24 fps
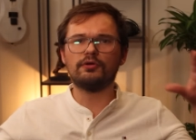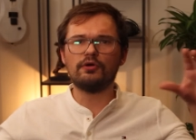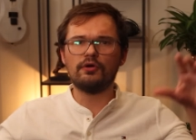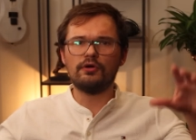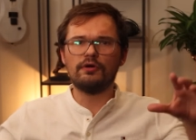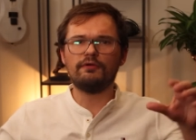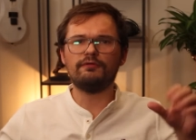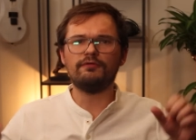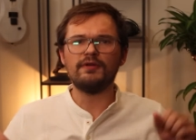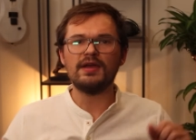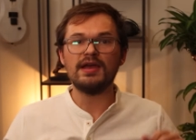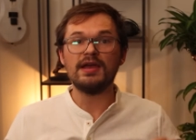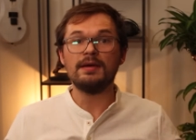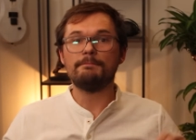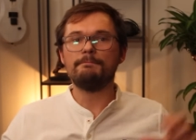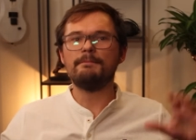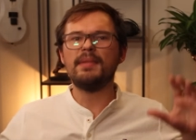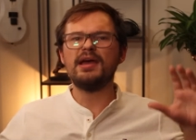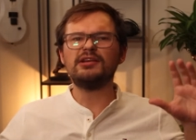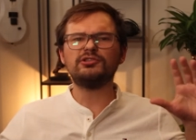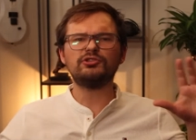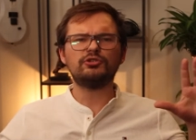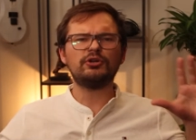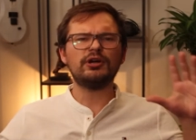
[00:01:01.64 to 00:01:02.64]
on Earth
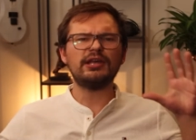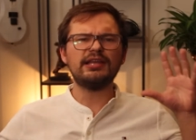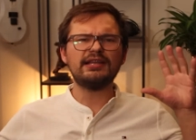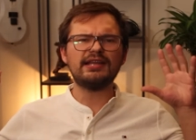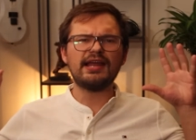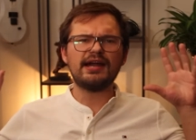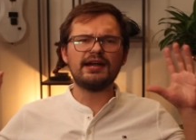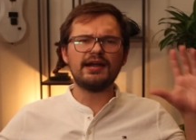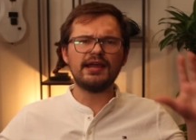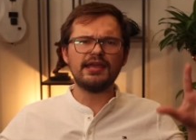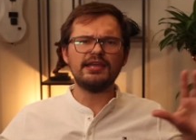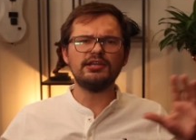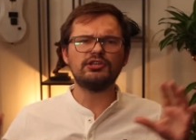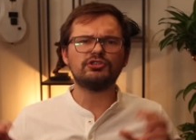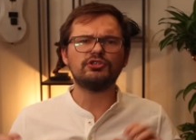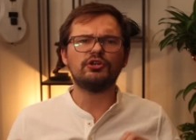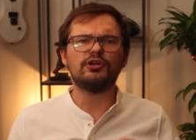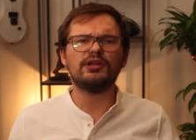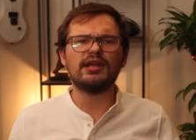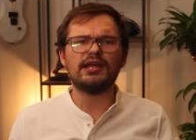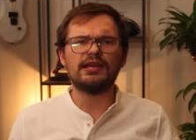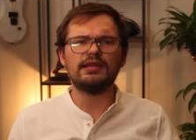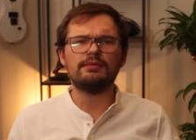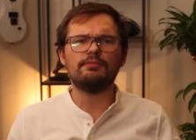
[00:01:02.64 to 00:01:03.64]
measuring their age
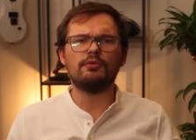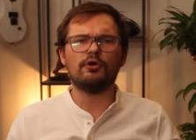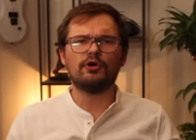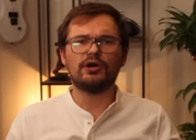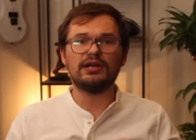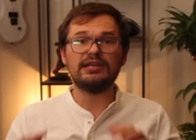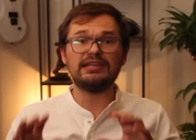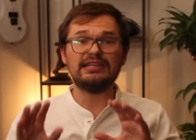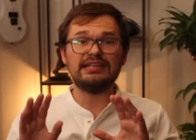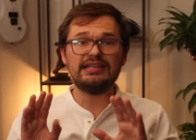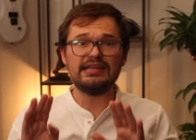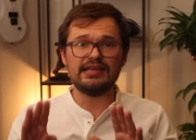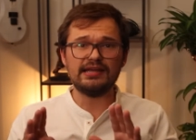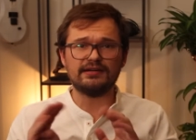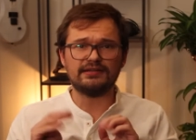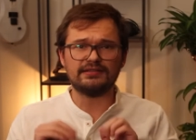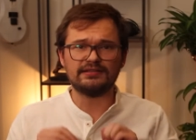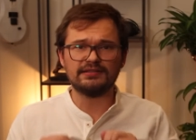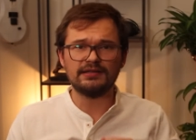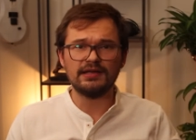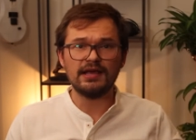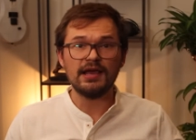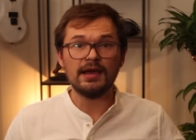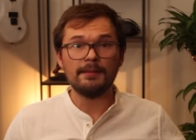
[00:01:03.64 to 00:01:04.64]
not anymore in
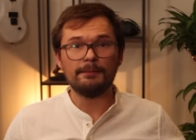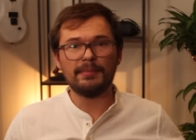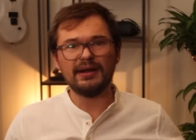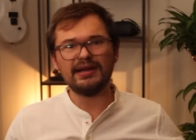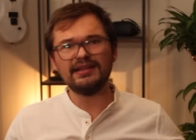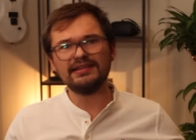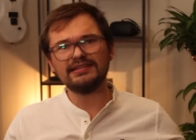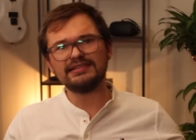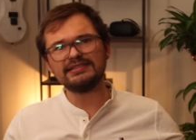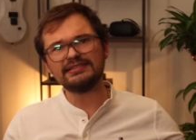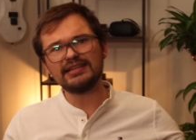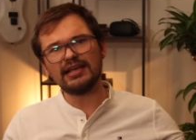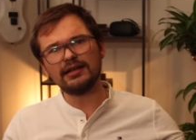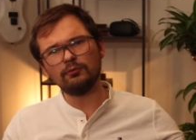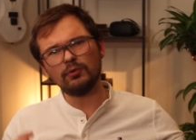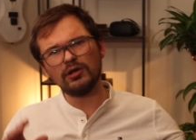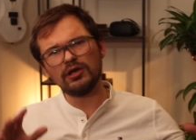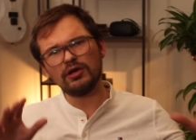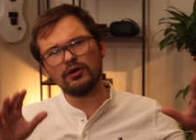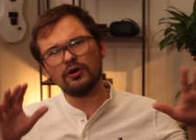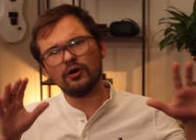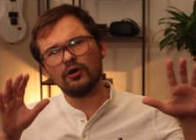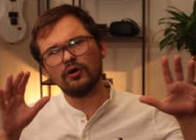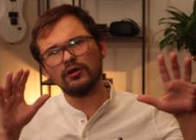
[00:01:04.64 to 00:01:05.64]
years, but instead we
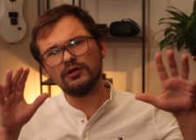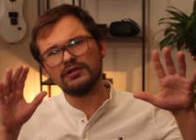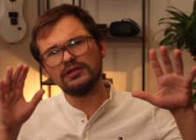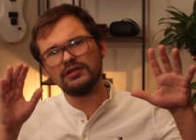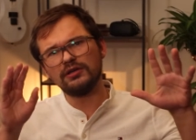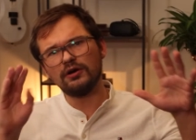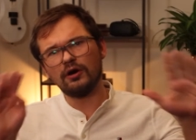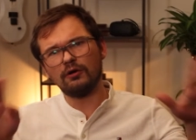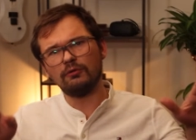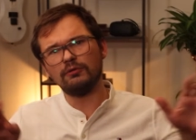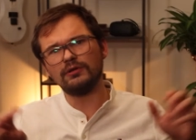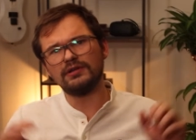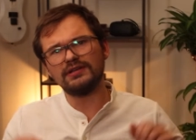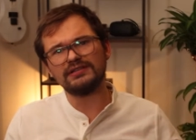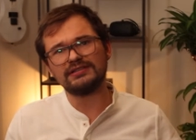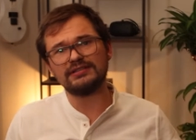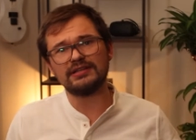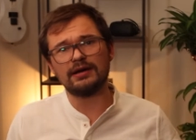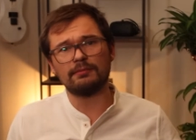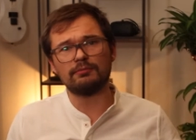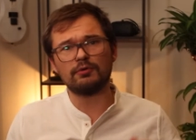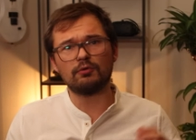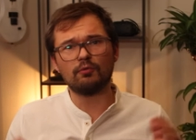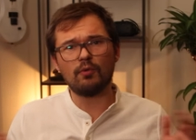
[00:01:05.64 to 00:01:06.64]
call the oldest
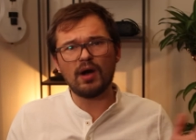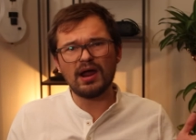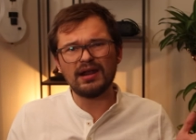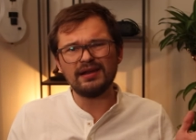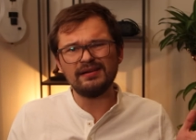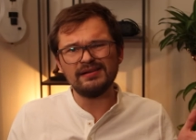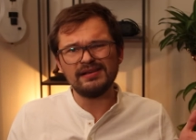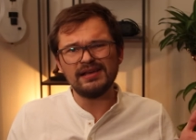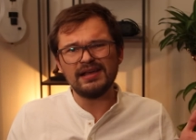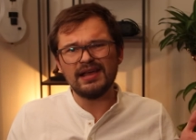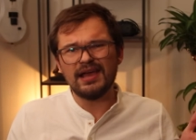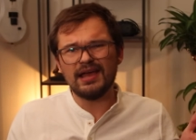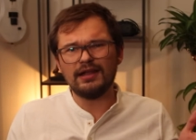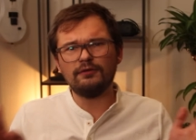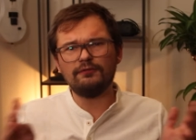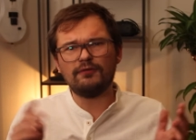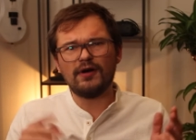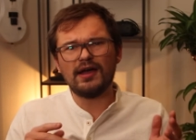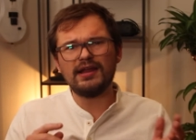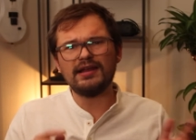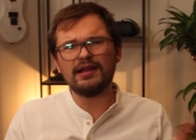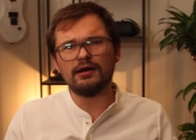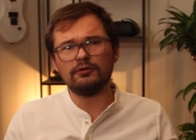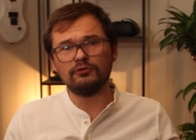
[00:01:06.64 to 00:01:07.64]
number 1, and to
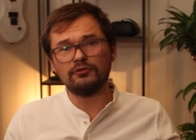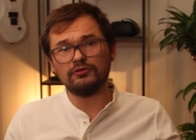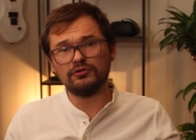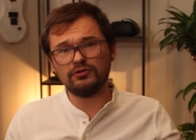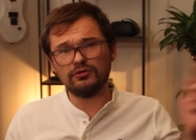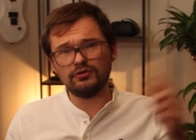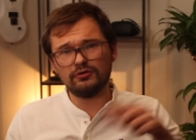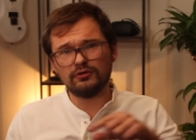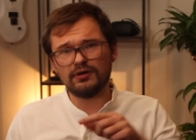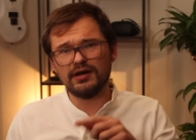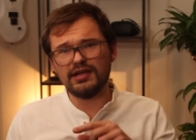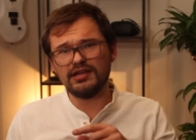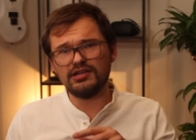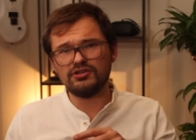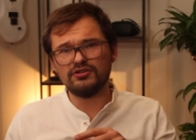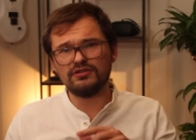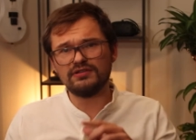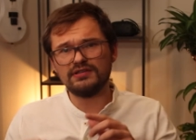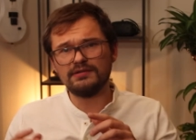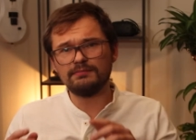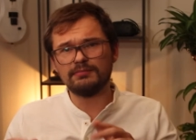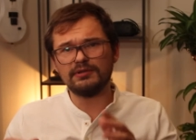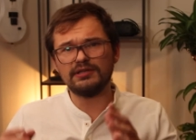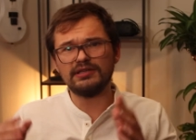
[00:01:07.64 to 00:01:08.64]
find out your age you
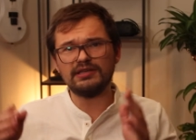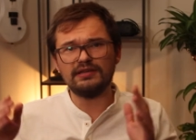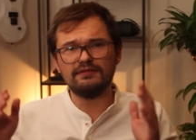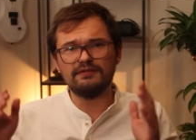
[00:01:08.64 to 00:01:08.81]
simply